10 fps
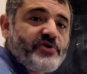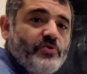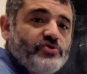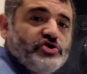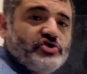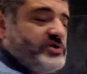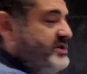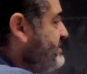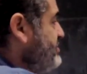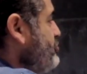rows
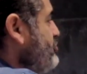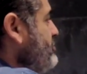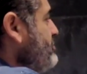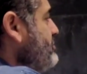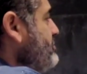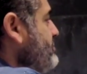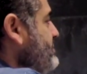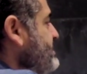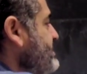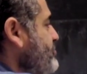is 2.
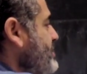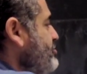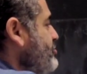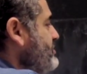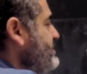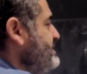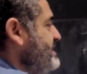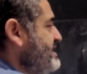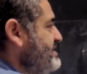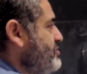This is one row. This is
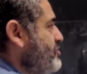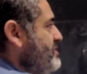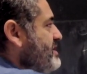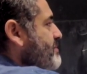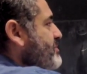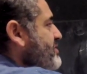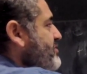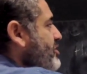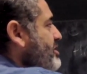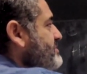another row. The number of
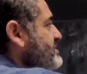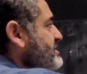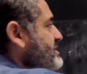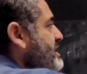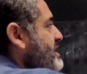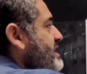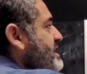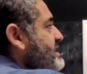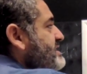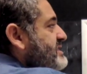columns
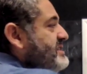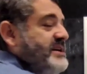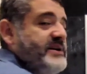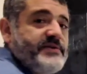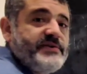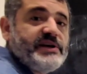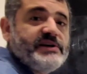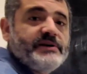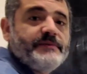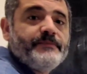is 3.
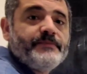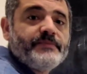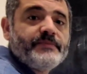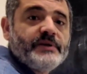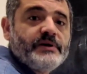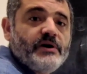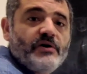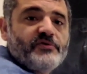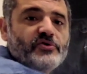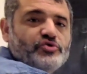
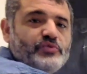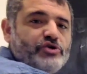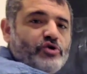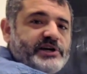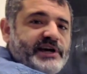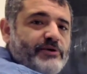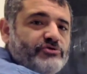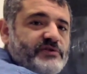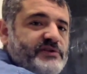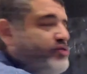Of course, we don't
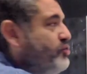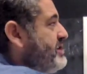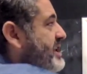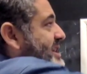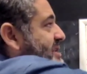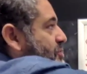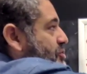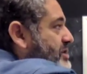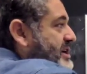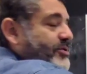count the total. We
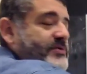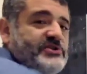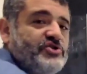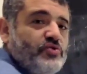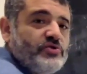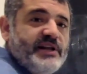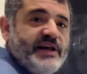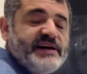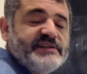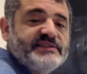don't count this total
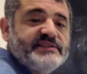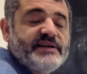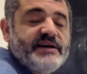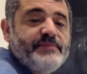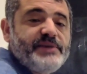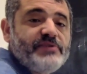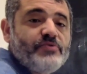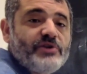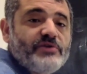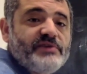as being
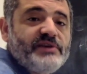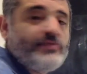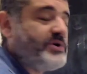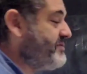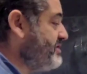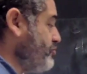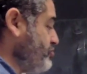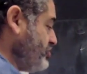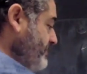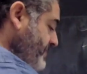one of the
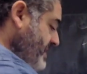rows.